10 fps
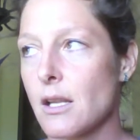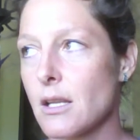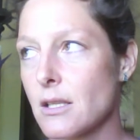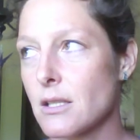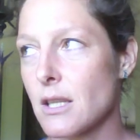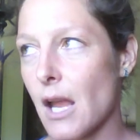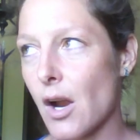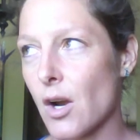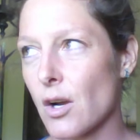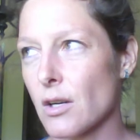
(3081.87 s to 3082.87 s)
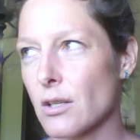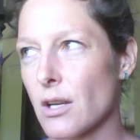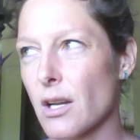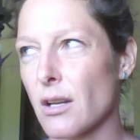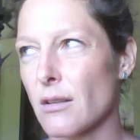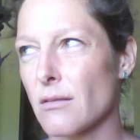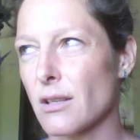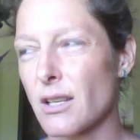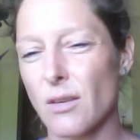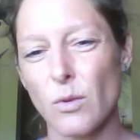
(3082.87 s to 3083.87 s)
Is there
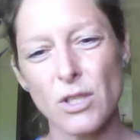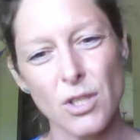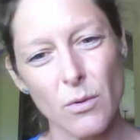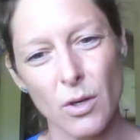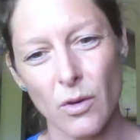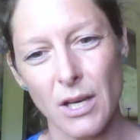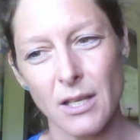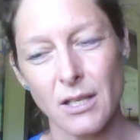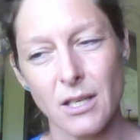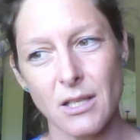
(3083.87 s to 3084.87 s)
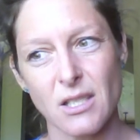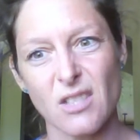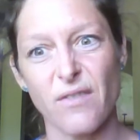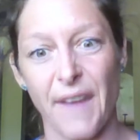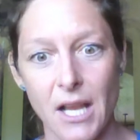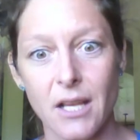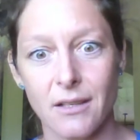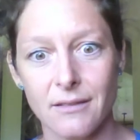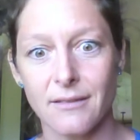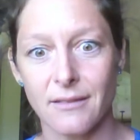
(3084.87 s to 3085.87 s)
wouldn't you agree it's fake?
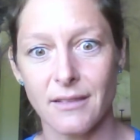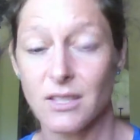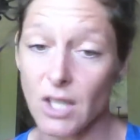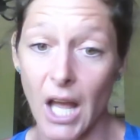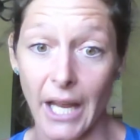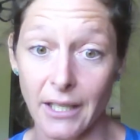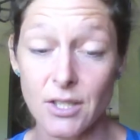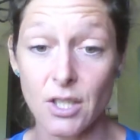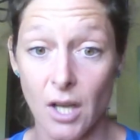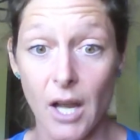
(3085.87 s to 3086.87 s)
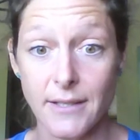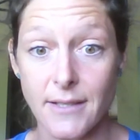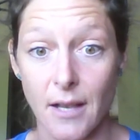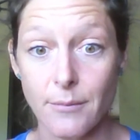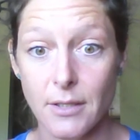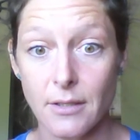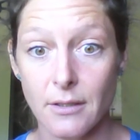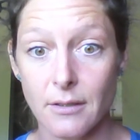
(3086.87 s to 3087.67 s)
It's a lie. It's a concept.